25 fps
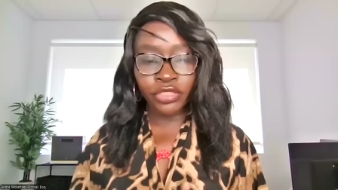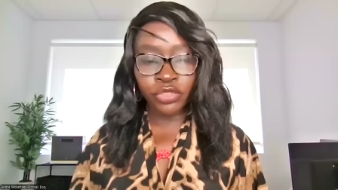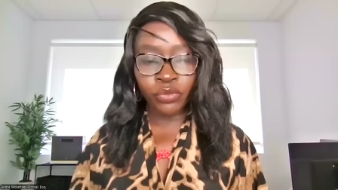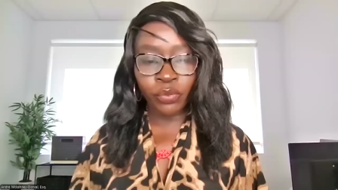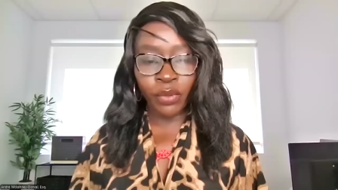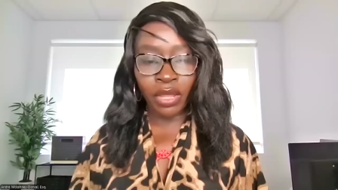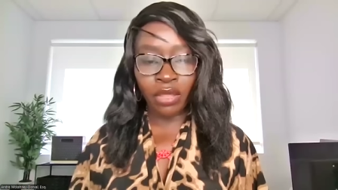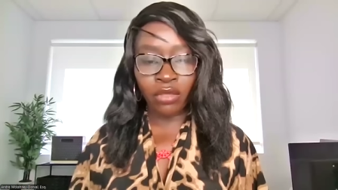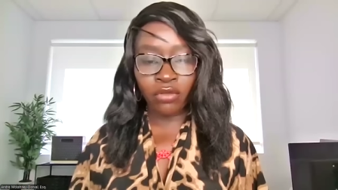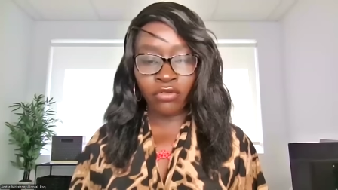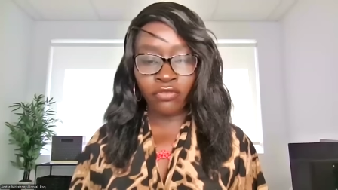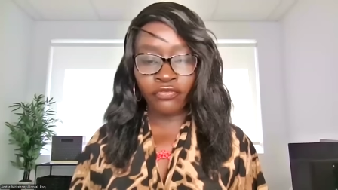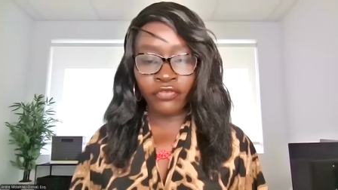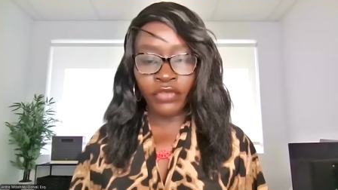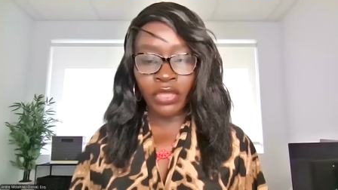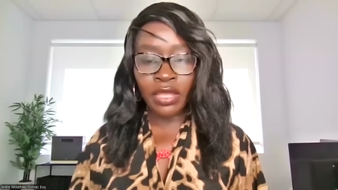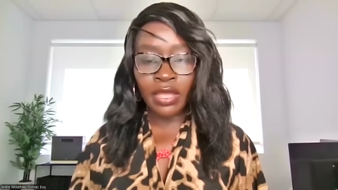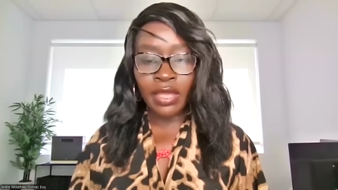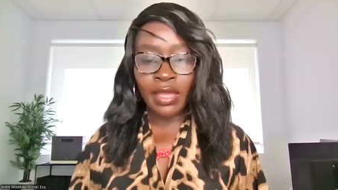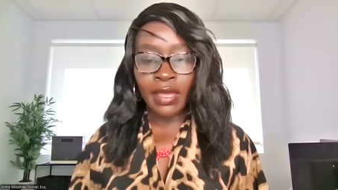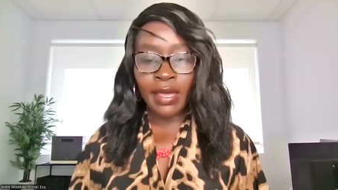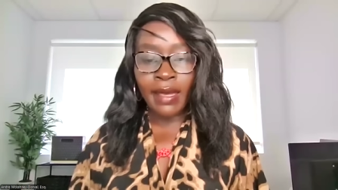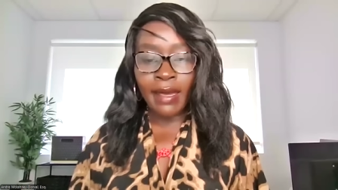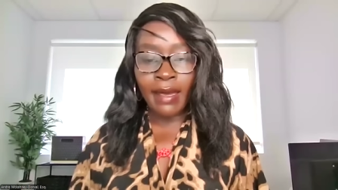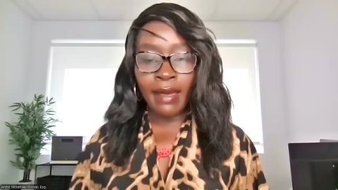12th
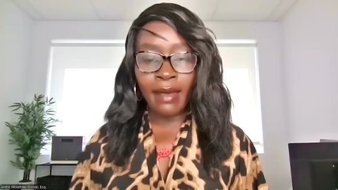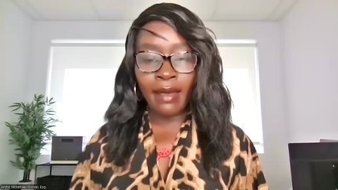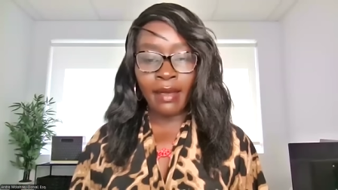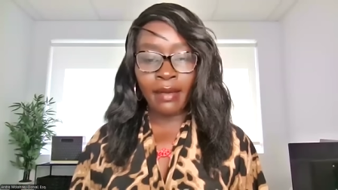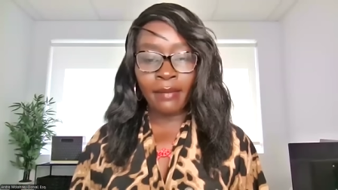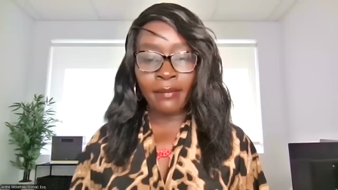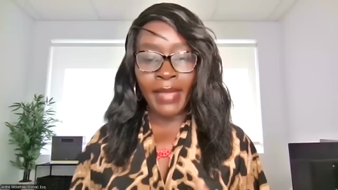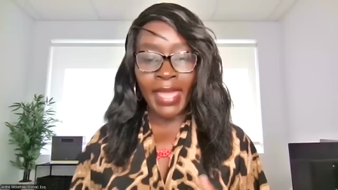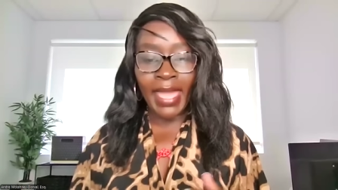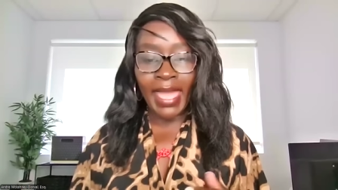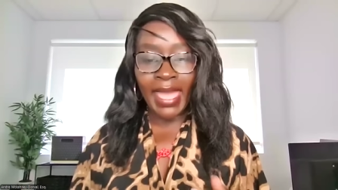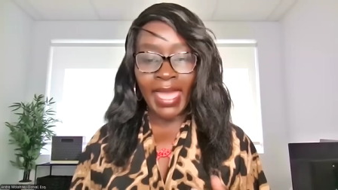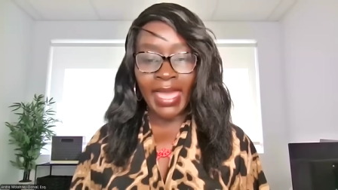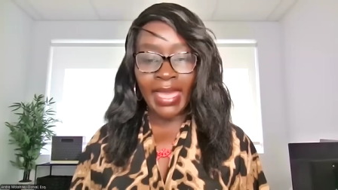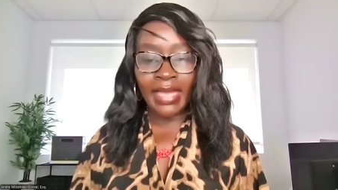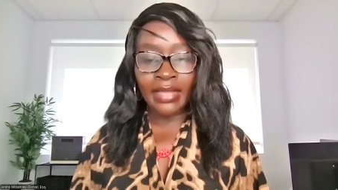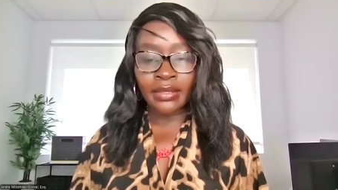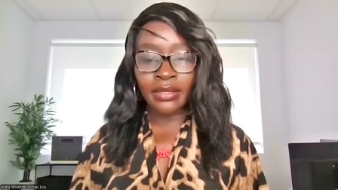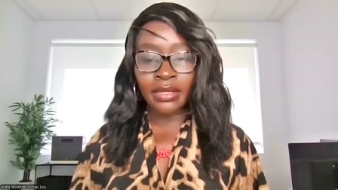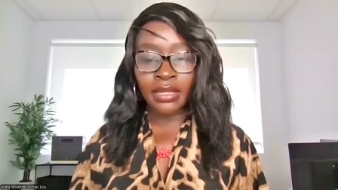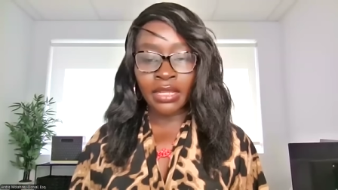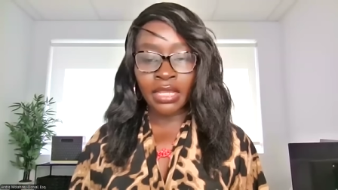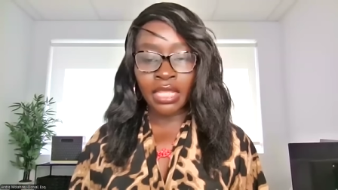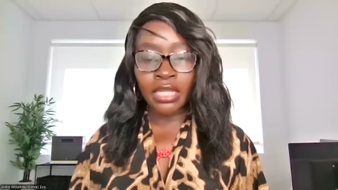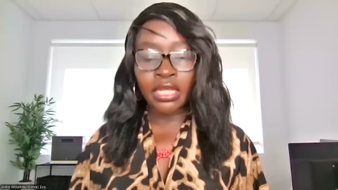
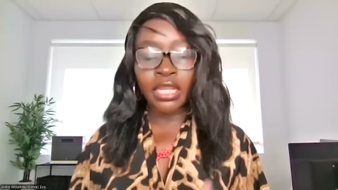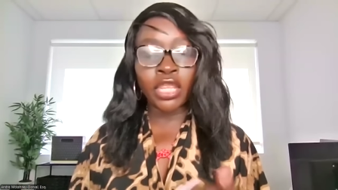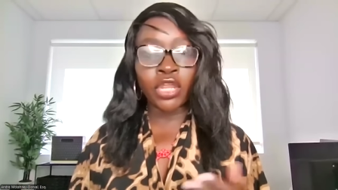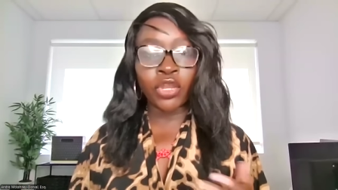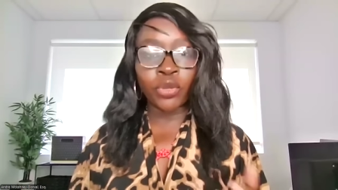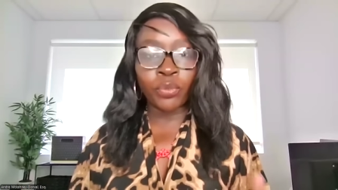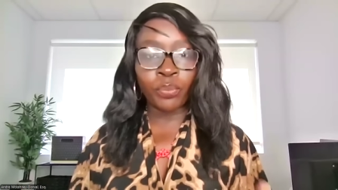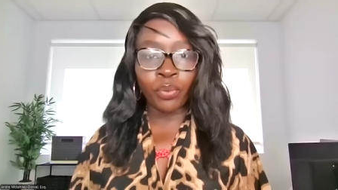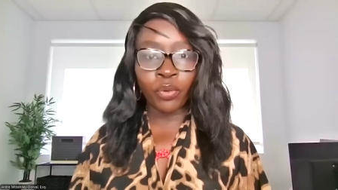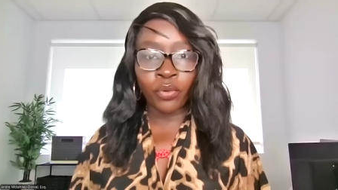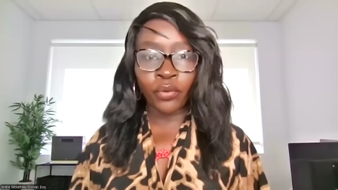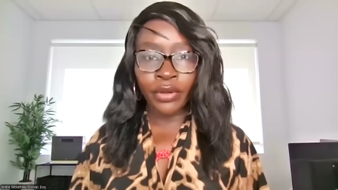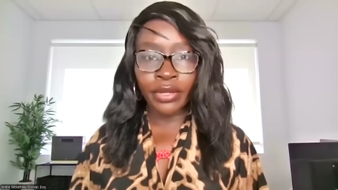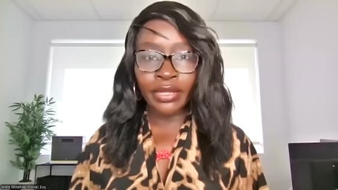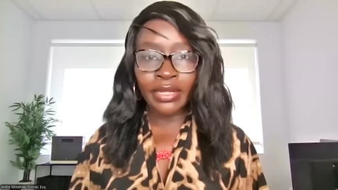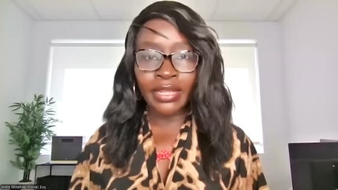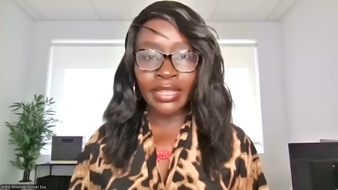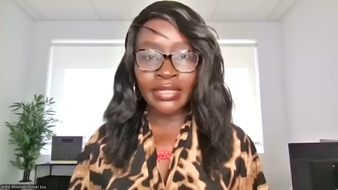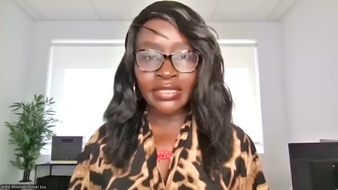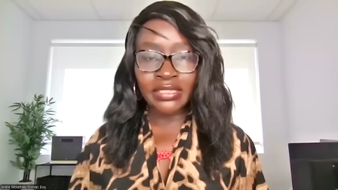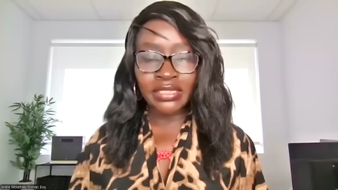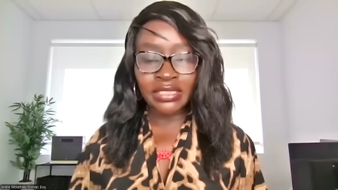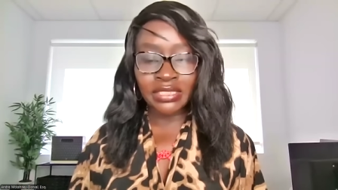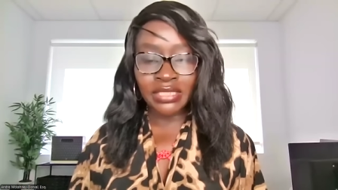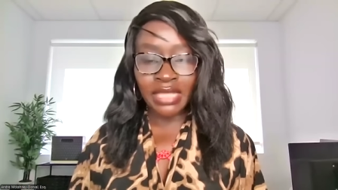at an airport
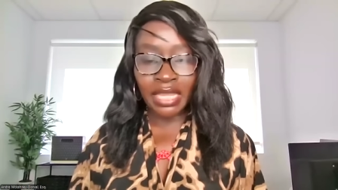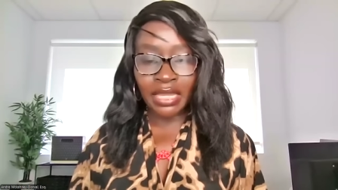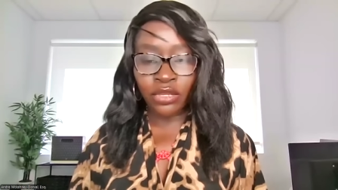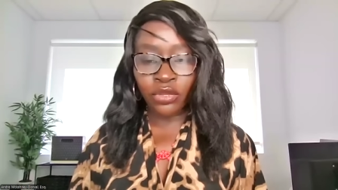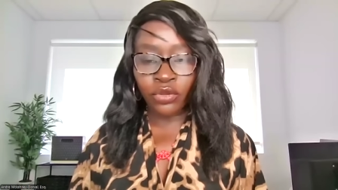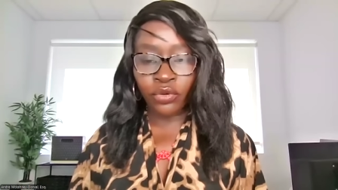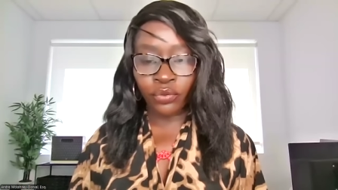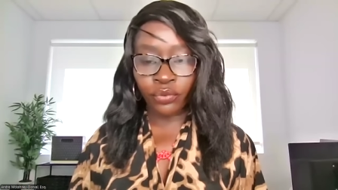in St.